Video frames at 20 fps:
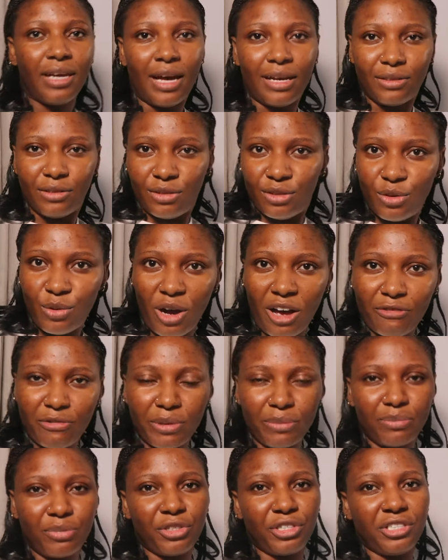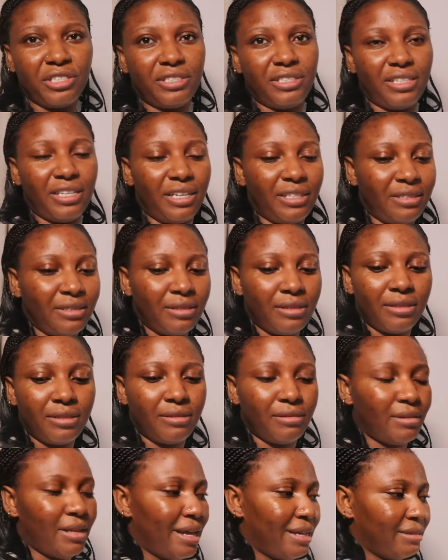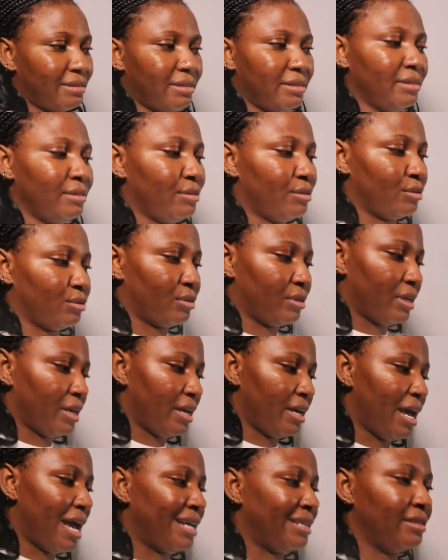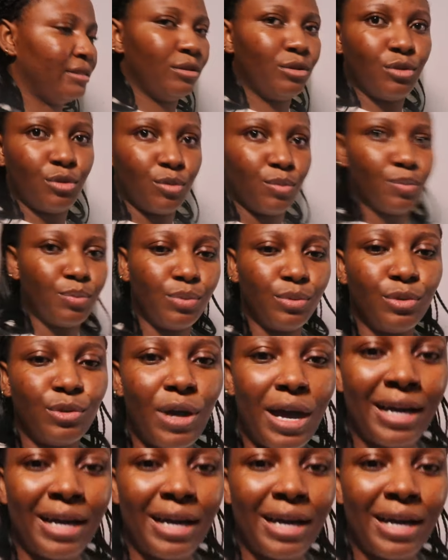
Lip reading: I don't know why I've been pushing the editing like this. So yeah, I need to pull